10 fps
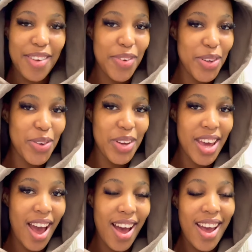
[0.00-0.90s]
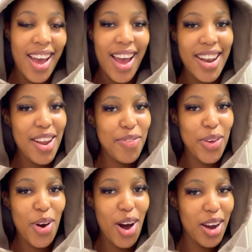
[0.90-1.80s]
If you're new here, and if
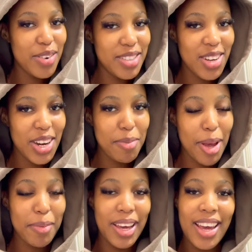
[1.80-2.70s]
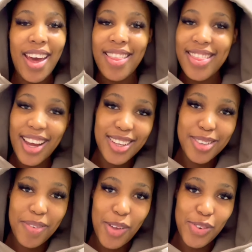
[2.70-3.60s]
you are a returning baby, thank you
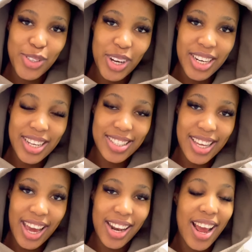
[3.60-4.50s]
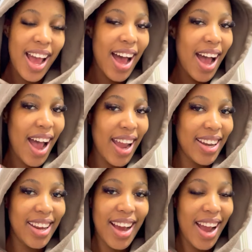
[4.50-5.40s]
so much for joining us again. I
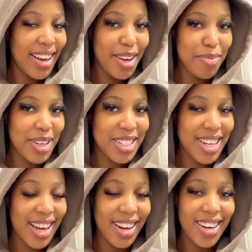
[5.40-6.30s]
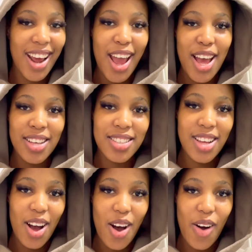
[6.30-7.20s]
highly appreciate it. So
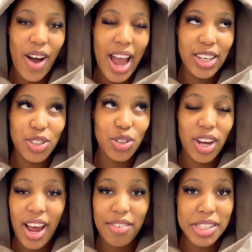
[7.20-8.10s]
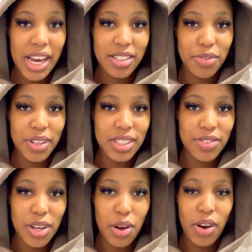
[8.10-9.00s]
I do not have a title for this
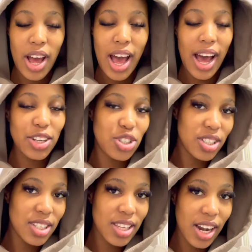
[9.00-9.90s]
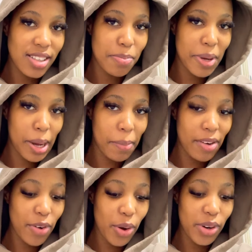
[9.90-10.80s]
video. I just decided to pick up my
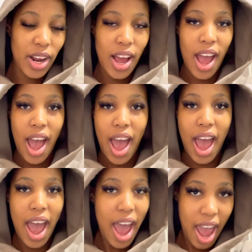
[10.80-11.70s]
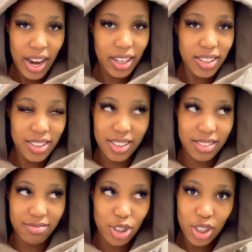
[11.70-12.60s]
phone and
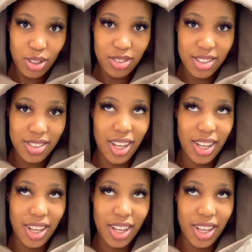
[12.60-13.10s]
shoot.